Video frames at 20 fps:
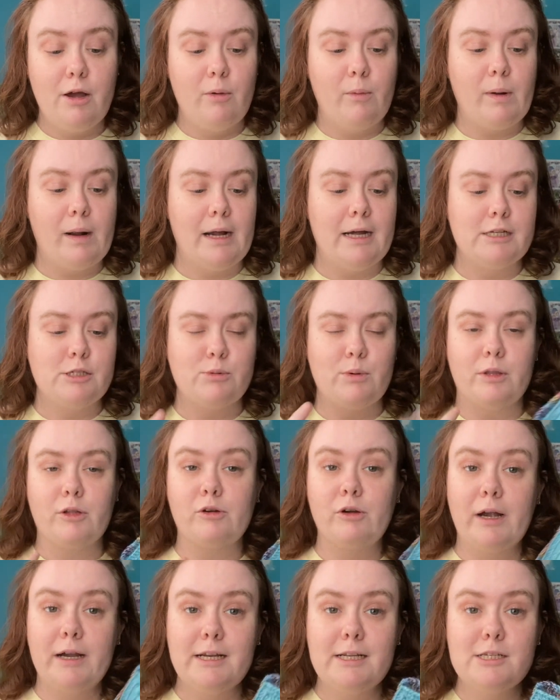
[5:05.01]
Whereas with
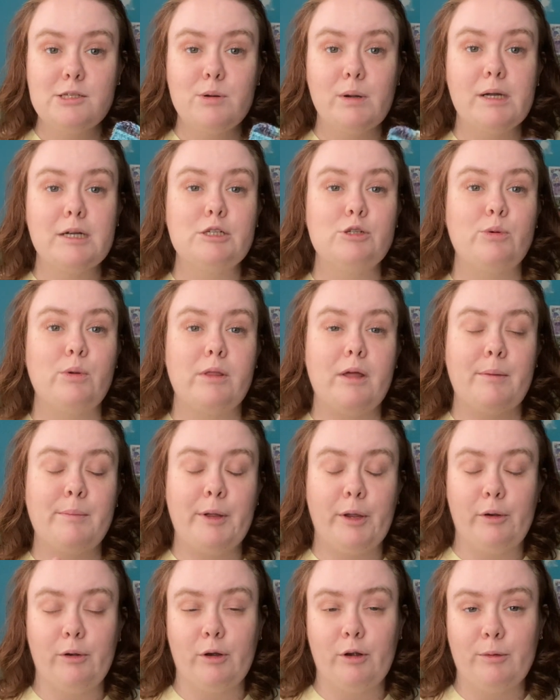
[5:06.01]
granny squares, with
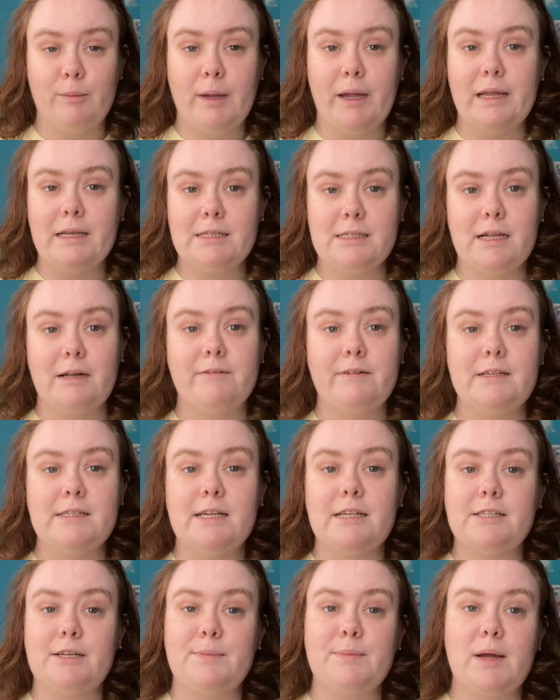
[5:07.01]
amigurumi and stuffies,
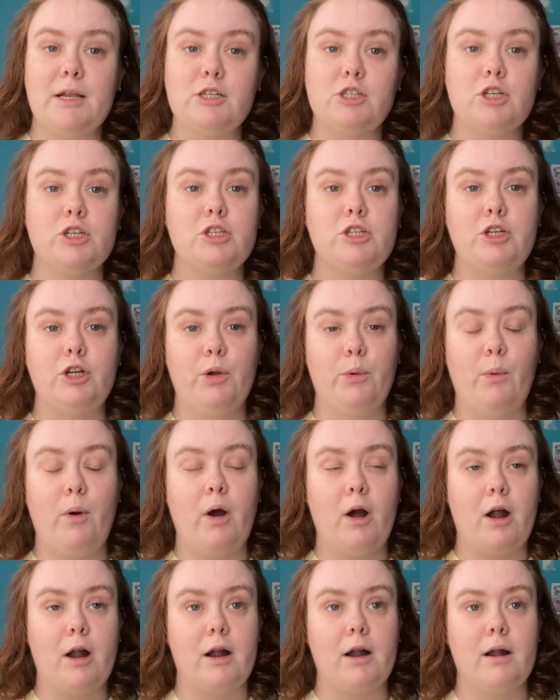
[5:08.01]
as I mentioned, you
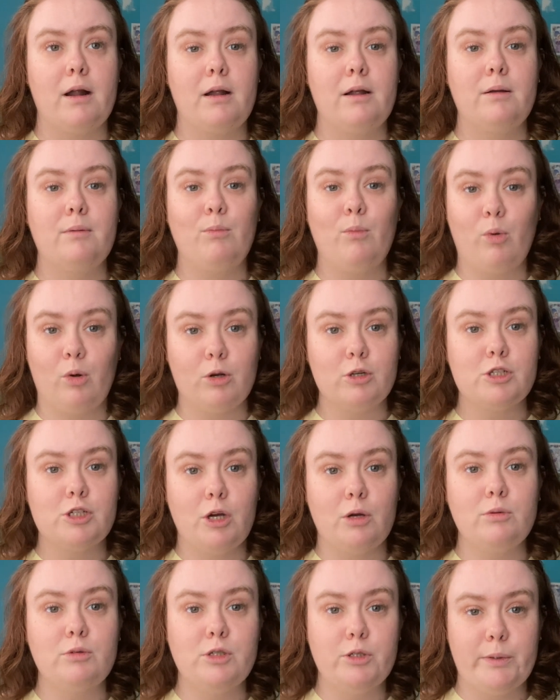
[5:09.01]
are more
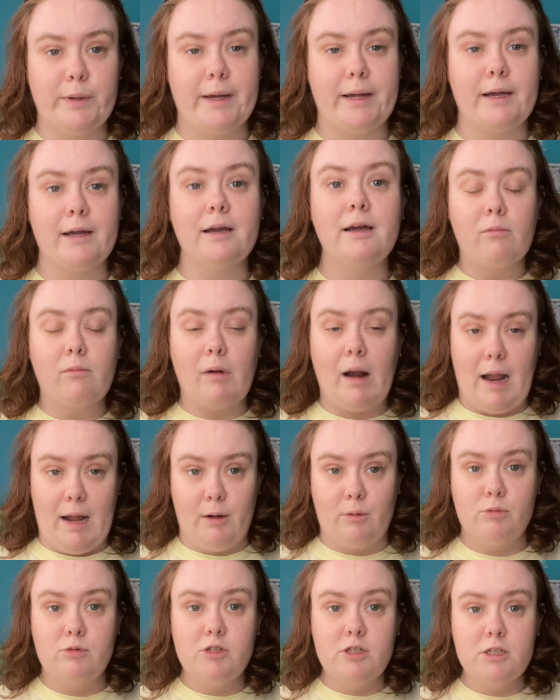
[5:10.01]
so doing
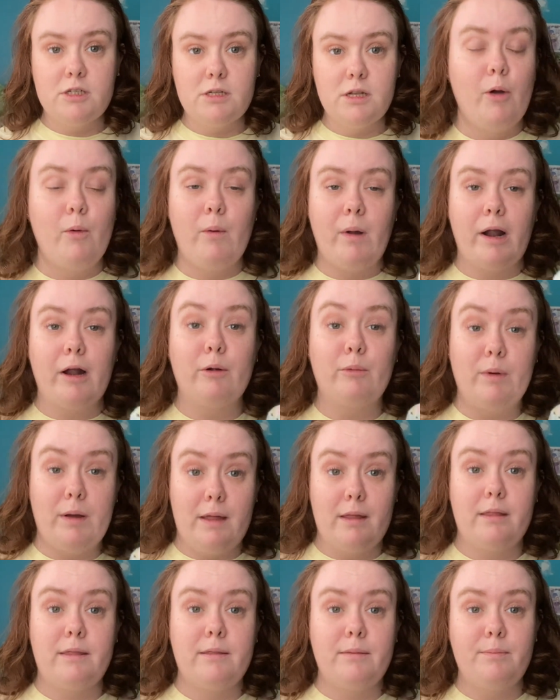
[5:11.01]
rounds, where
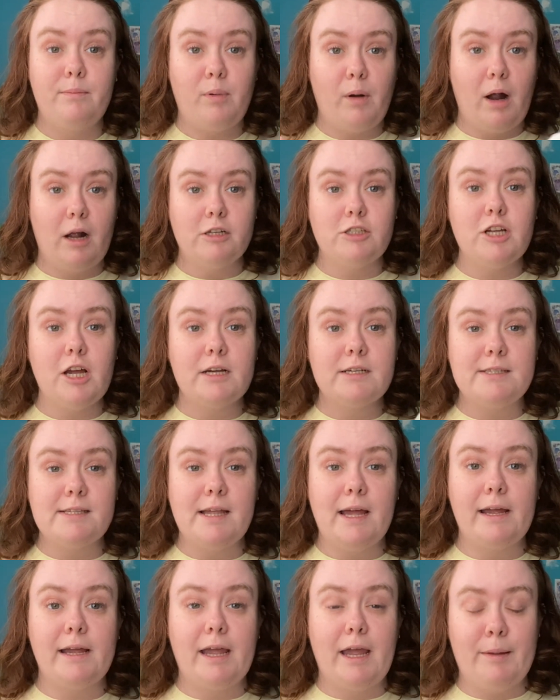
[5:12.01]
with projects
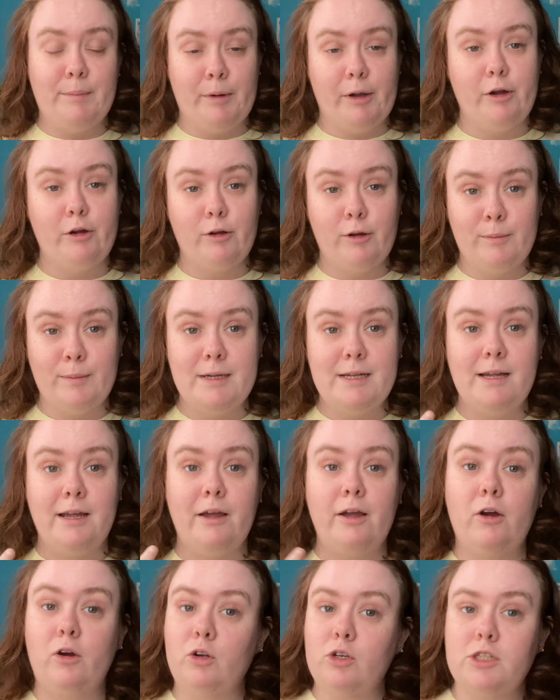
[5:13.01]
like amigurumi
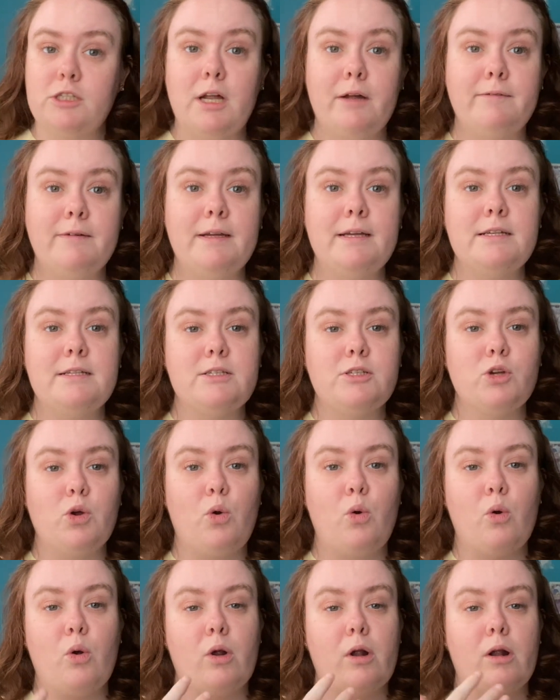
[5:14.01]
or stuffies
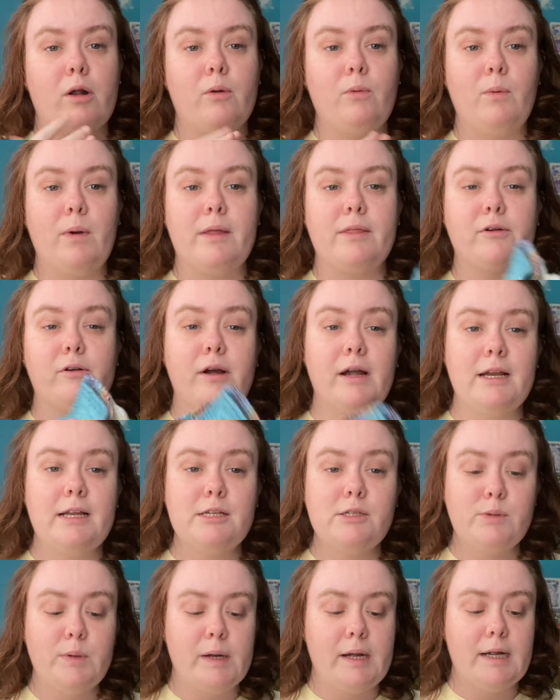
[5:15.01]
or with granny
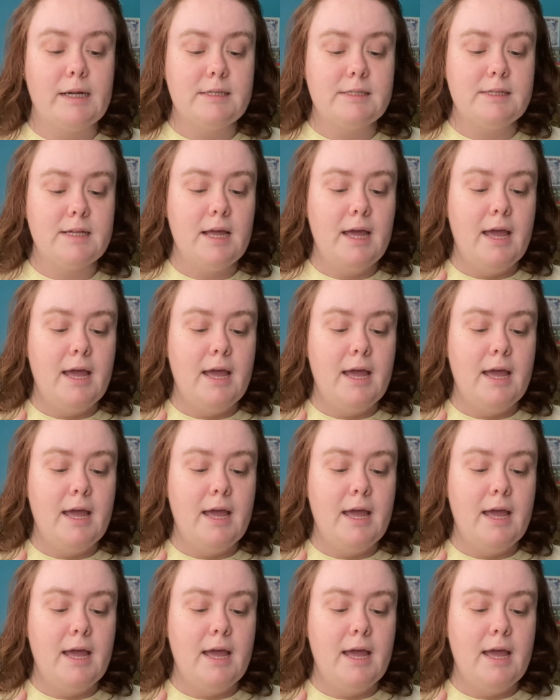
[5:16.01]
squares,